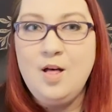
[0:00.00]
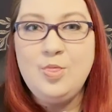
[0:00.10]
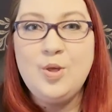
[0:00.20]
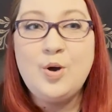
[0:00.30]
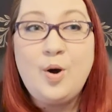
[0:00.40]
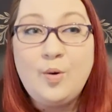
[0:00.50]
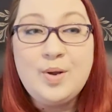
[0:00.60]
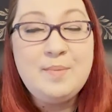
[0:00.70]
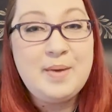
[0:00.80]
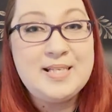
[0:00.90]
The
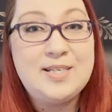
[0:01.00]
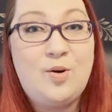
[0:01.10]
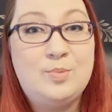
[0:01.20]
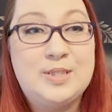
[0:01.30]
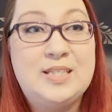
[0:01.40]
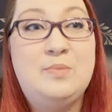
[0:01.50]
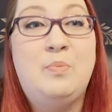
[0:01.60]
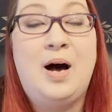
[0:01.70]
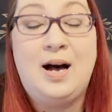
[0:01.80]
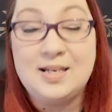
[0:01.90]
coating makes it almost
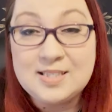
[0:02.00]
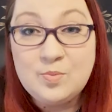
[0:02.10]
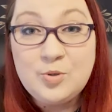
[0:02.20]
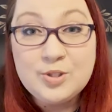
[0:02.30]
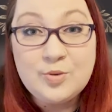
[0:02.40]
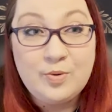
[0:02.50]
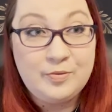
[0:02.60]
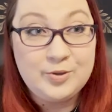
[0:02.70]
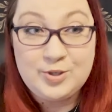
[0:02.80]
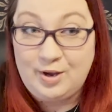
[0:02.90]
impossible to
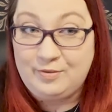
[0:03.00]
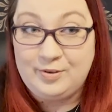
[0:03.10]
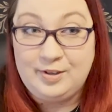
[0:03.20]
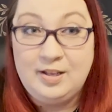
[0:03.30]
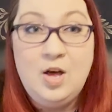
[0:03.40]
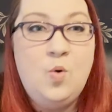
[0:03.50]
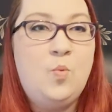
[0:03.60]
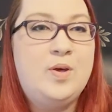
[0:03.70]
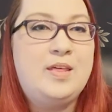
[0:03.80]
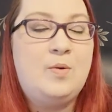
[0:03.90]
riffle shuffle
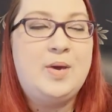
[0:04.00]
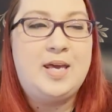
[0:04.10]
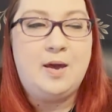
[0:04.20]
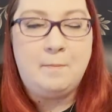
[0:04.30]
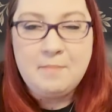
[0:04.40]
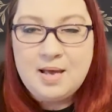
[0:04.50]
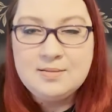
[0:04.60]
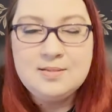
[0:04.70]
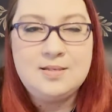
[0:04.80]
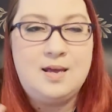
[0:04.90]
without making a
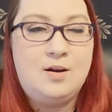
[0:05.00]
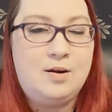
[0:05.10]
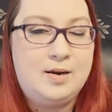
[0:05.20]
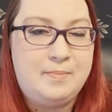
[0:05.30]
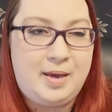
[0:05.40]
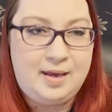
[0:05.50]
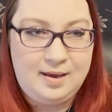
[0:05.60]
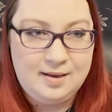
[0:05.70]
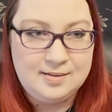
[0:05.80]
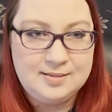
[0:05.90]
mess and hurting my
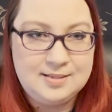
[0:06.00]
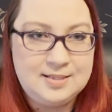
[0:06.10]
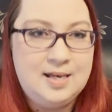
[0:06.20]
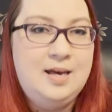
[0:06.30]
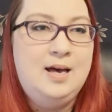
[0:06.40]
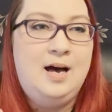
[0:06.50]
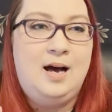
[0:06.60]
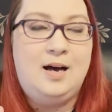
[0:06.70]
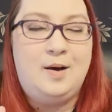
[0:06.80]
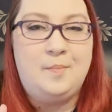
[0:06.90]
hands.
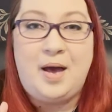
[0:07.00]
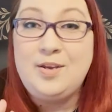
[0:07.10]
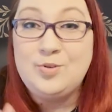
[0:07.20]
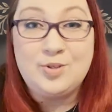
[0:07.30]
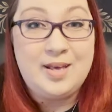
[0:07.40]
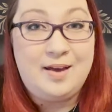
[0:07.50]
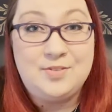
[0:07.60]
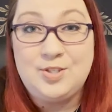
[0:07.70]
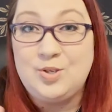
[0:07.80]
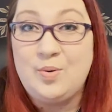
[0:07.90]
I usually have
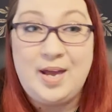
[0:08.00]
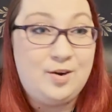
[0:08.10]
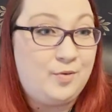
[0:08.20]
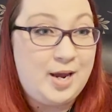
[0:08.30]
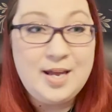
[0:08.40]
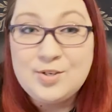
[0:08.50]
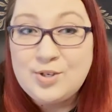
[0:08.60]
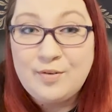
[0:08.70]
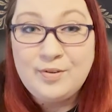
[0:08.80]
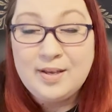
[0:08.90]
to do hand over hand
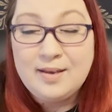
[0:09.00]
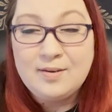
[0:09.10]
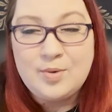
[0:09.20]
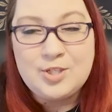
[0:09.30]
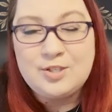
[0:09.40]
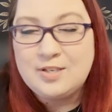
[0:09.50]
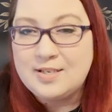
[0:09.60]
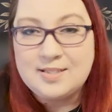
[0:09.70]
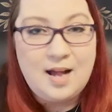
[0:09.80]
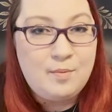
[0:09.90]
shuffling, which
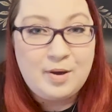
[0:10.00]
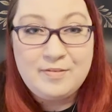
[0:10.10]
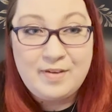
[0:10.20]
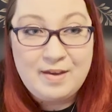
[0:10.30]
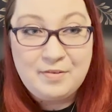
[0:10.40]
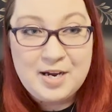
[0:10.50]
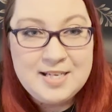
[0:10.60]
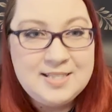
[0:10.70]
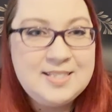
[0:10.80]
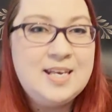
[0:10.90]
is not my
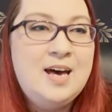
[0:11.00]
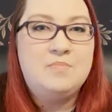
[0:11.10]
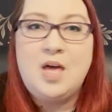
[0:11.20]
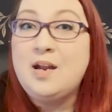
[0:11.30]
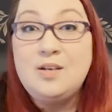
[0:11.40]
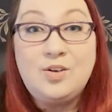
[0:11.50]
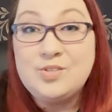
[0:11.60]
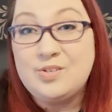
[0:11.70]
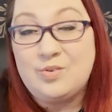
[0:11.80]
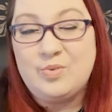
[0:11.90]
favorite. And I
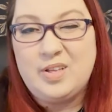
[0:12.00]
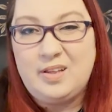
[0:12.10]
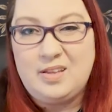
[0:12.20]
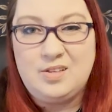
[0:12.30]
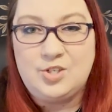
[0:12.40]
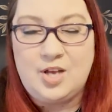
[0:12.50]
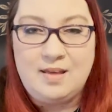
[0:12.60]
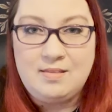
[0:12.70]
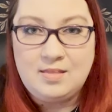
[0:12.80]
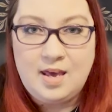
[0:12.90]
also don't really like the
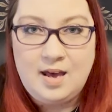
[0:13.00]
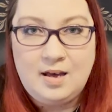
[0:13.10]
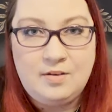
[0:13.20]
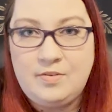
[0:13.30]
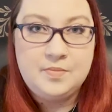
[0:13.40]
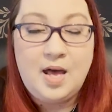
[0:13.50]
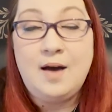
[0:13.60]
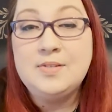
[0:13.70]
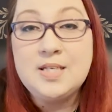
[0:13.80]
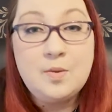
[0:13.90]
shine that they have.
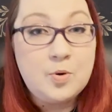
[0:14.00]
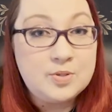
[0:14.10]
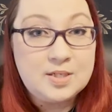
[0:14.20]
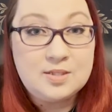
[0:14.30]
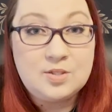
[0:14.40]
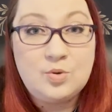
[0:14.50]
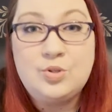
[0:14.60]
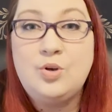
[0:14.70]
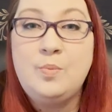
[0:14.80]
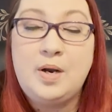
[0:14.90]
Obviously, I post on
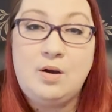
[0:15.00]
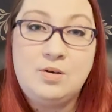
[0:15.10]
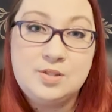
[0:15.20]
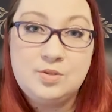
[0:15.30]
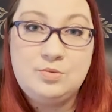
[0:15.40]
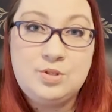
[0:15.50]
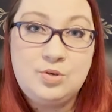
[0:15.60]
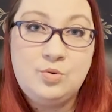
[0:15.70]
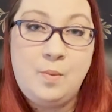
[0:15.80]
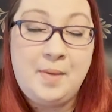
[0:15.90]
social, but I also
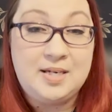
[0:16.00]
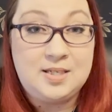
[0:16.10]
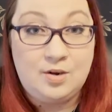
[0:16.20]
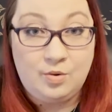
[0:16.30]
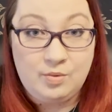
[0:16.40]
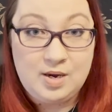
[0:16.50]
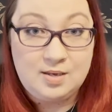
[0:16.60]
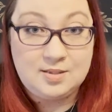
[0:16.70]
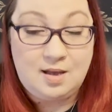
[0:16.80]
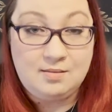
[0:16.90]
do my tarot
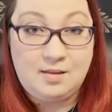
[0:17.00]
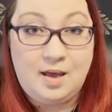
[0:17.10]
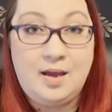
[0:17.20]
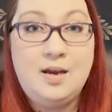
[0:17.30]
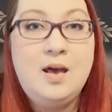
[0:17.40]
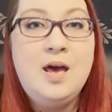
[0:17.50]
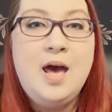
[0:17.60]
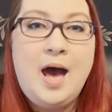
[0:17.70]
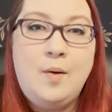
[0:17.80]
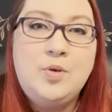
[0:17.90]
readings online.
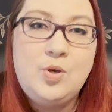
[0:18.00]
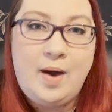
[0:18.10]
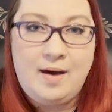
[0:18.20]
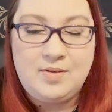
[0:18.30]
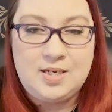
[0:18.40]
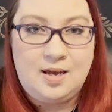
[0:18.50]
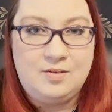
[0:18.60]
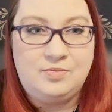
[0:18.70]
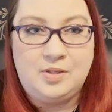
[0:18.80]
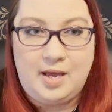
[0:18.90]
And when you have any kind
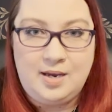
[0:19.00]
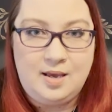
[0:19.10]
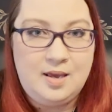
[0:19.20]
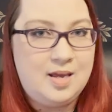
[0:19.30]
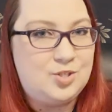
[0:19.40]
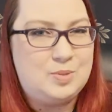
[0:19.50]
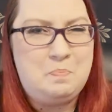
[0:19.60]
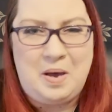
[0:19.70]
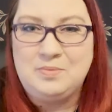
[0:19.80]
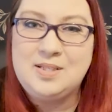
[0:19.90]
of lighting, it just
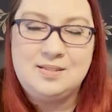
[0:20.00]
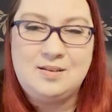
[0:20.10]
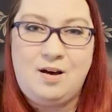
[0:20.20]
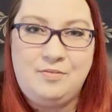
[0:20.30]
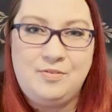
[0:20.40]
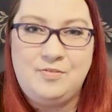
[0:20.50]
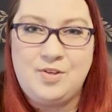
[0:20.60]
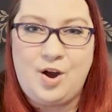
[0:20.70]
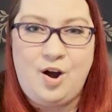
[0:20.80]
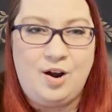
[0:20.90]
bounces off of the
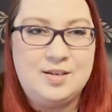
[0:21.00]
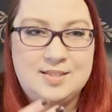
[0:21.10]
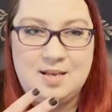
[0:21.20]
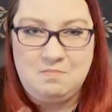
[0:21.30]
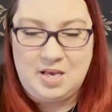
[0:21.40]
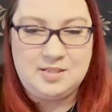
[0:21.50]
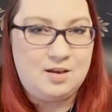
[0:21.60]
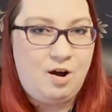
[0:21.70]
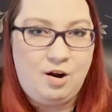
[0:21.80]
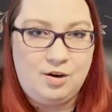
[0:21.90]
cards and makes it
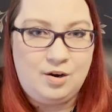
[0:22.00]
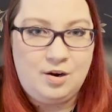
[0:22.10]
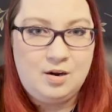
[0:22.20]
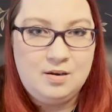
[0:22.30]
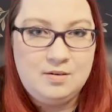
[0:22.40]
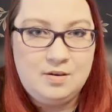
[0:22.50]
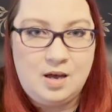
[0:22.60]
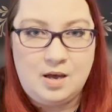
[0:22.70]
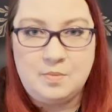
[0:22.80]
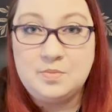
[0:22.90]
harder
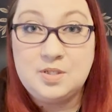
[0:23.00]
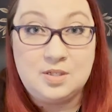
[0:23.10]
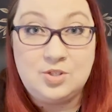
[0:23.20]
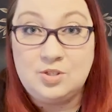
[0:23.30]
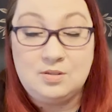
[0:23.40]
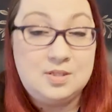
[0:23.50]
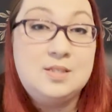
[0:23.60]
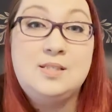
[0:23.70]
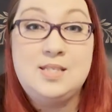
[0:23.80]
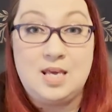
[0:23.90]
to
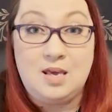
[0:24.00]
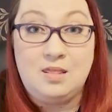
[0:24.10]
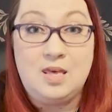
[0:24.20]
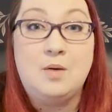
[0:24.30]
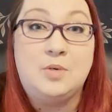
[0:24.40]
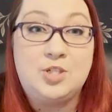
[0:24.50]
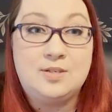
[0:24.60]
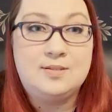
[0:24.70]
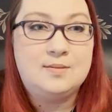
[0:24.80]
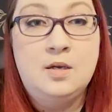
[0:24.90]
see the
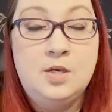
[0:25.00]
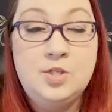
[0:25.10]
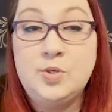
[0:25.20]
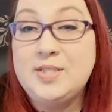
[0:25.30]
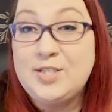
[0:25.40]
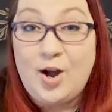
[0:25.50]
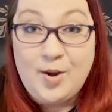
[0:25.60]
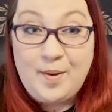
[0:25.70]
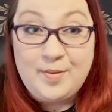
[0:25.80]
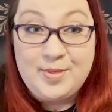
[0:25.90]
images. So let's talk
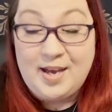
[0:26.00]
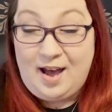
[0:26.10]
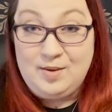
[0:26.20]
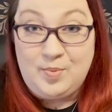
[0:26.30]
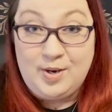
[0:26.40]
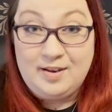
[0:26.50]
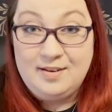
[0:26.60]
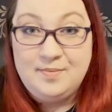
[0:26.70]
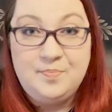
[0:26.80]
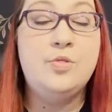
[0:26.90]
about the guidebook.
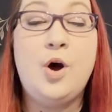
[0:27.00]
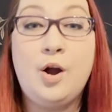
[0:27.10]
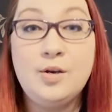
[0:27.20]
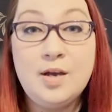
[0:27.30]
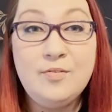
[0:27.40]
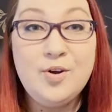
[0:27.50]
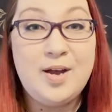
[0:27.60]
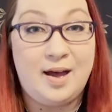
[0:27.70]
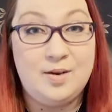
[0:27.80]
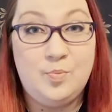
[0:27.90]
The hardcover
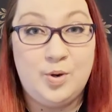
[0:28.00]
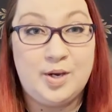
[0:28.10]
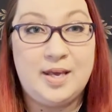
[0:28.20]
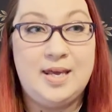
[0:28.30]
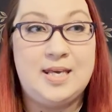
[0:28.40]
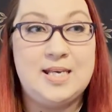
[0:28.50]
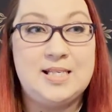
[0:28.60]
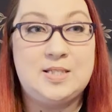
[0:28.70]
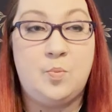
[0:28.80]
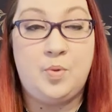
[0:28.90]
guidebook
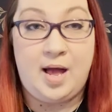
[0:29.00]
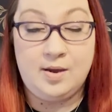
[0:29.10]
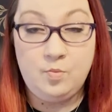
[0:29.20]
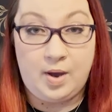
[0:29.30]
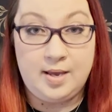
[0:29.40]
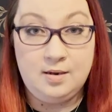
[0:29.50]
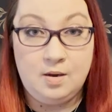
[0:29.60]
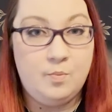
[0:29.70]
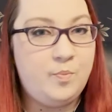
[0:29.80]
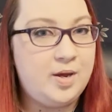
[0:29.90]
is black and white,
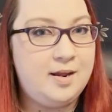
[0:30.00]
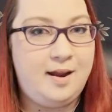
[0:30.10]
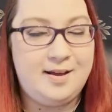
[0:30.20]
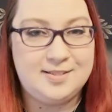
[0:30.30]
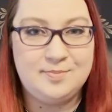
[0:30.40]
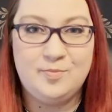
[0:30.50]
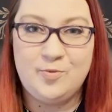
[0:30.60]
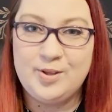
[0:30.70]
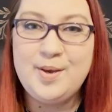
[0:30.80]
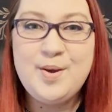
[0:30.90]
but it has some
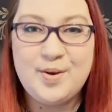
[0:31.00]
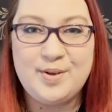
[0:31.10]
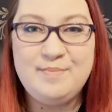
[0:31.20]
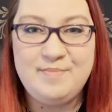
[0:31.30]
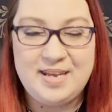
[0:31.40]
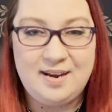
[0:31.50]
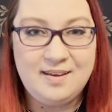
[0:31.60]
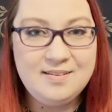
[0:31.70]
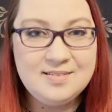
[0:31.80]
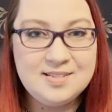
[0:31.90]
really good
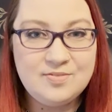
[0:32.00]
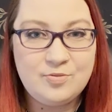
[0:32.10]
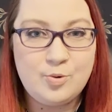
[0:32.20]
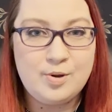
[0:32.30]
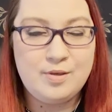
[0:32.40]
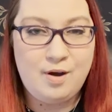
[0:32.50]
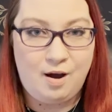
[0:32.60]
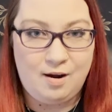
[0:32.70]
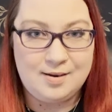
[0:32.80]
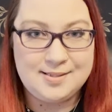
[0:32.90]
meanings for the
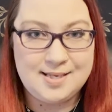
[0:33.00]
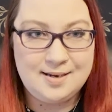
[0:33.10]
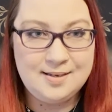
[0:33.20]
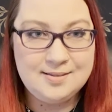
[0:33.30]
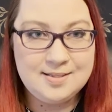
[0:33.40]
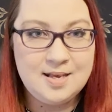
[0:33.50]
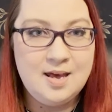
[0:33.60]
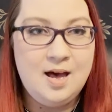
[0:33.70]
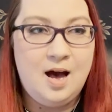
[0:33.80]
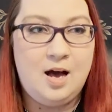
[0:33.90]
cards in it.
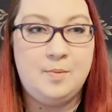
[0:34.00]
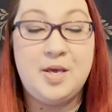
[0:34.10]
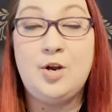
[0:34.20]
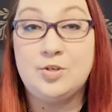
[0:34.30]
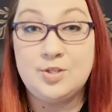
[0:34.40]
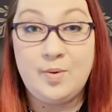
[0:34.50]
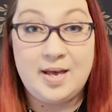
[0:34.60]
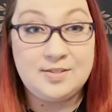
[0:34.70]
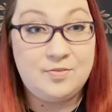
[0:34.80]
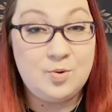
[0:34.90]
It also
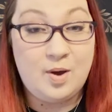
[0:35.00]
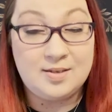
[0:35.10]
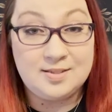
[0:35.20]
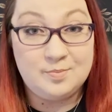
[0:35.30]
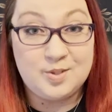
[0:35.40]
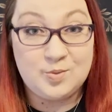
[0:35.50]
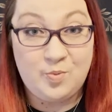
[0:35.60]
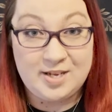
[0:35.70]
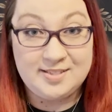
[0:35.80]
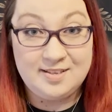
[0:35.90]
has a few custom
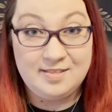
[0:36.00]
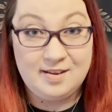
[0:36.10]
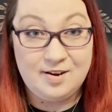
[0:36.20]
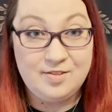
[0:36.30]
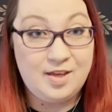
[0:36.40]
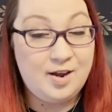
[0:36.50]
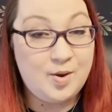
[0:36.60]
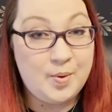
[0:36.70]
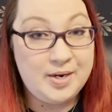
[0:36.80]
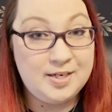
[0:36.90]
spreads in there that I
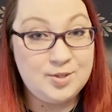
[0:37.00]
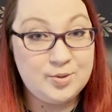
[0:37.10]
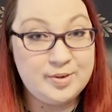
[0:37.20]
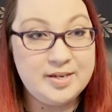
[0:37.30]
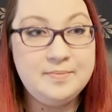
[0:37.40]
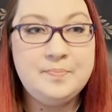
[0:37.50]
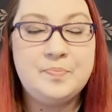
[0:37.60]
quite enjoy.